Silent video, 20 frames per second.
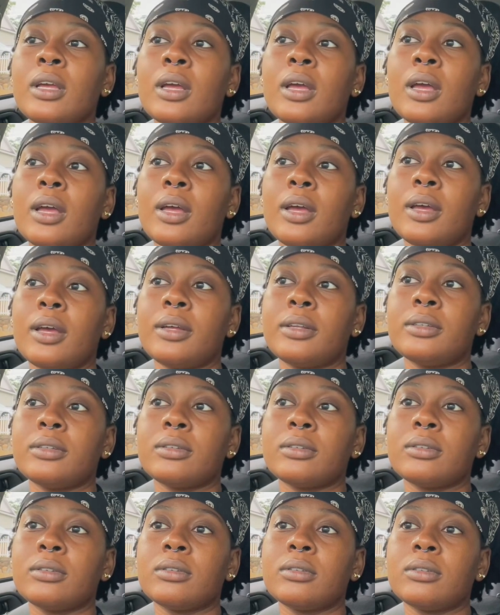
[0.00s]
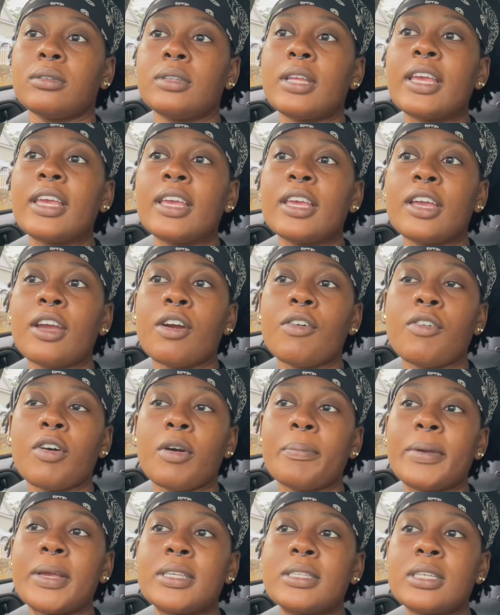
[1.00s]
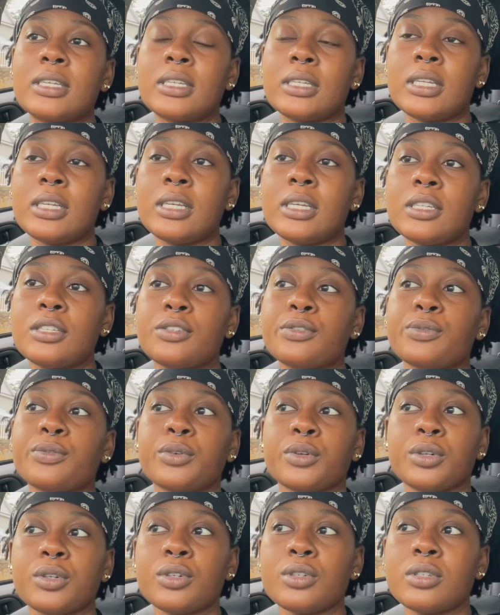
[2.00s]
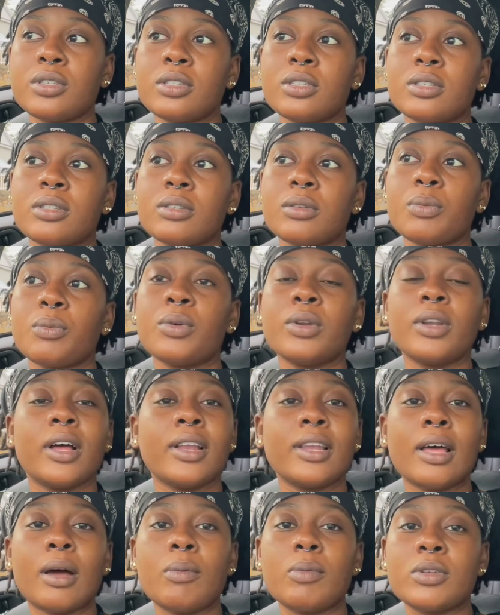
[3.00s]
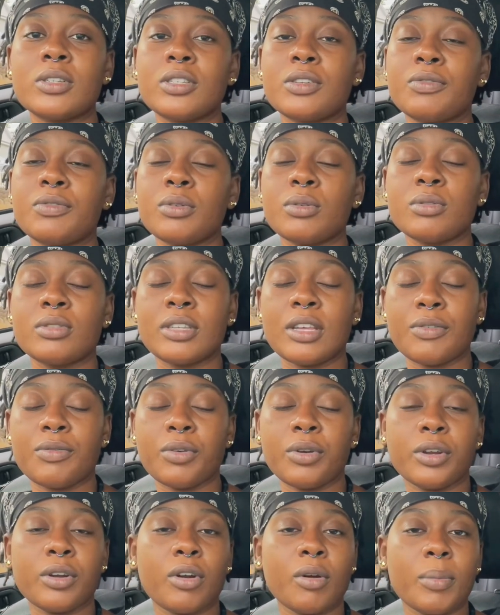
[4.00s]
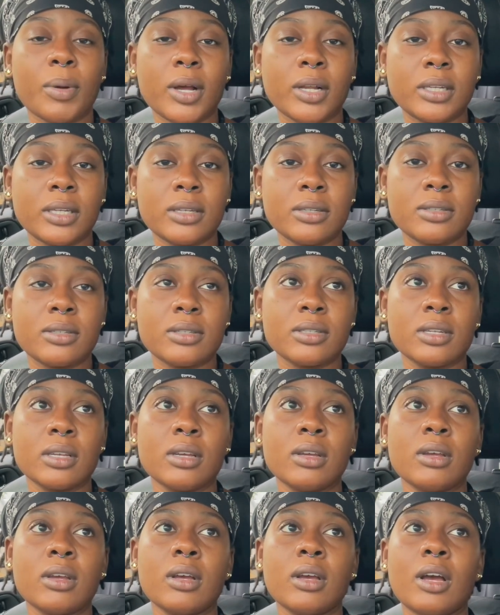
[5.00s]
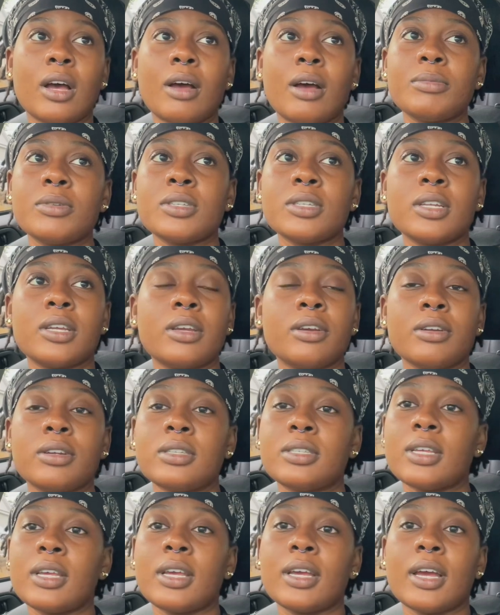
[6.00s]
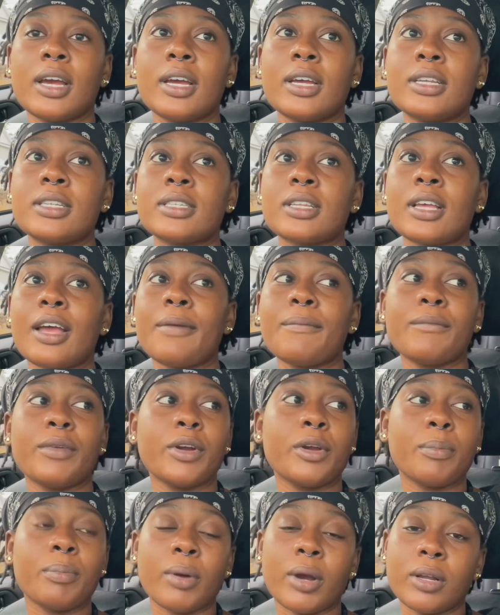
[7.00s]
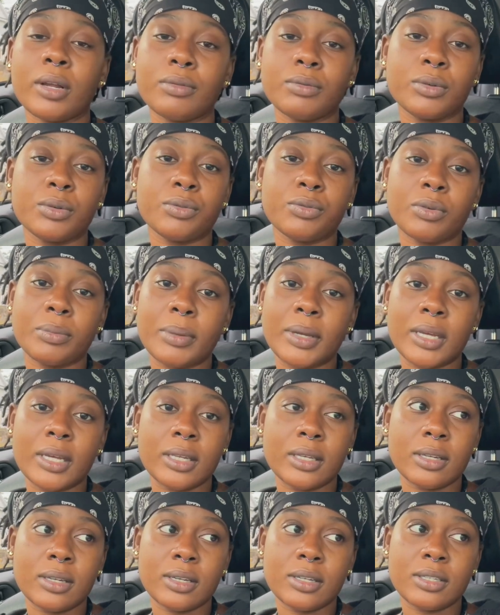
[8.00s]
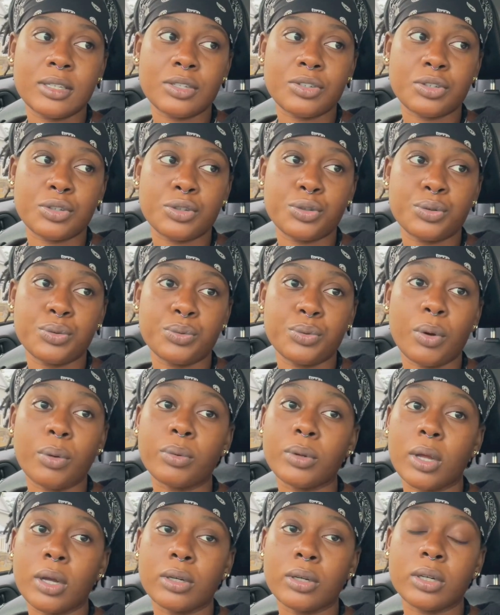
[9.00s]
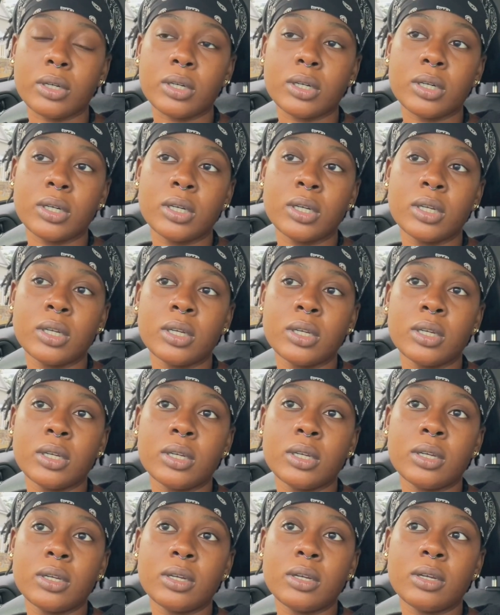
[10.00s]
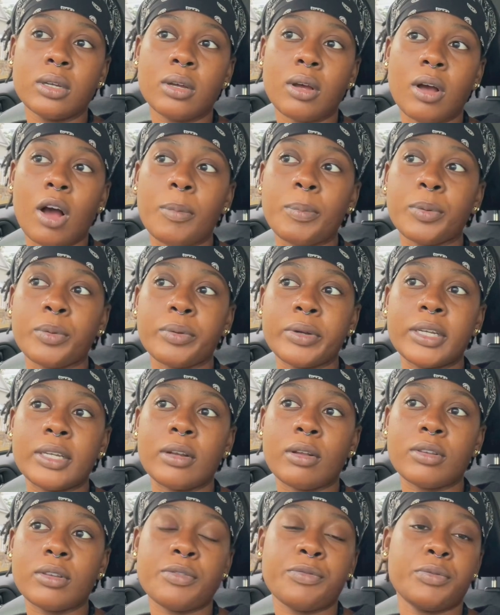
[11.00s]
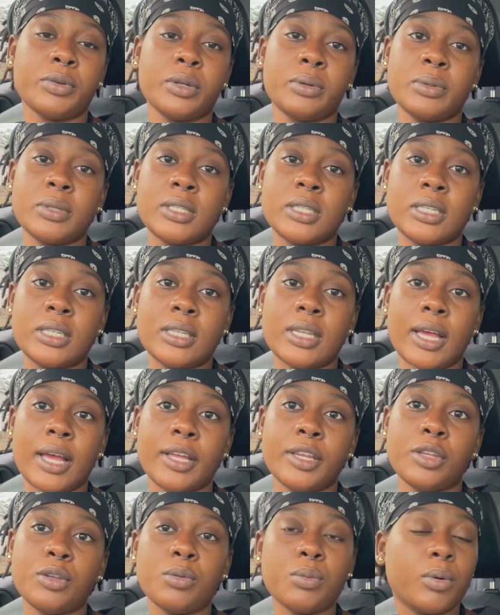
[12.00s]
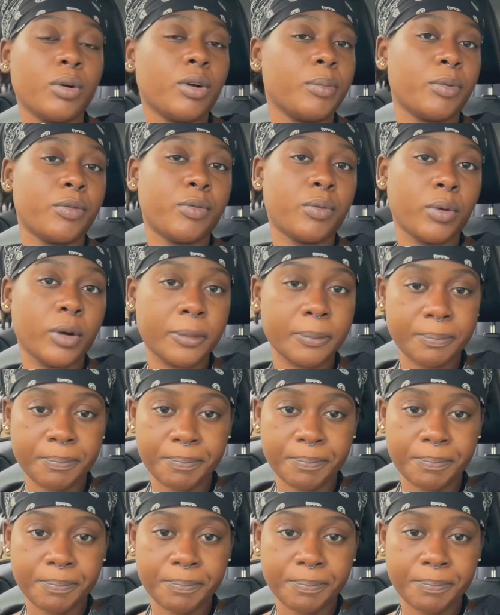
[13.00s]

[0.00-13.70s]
And taking care of our basic needs first will allow us to feel safer in our bodies. I'm just here to say, guys, I'm very proud of you for making the decision to no longer operate on the frequency that you were before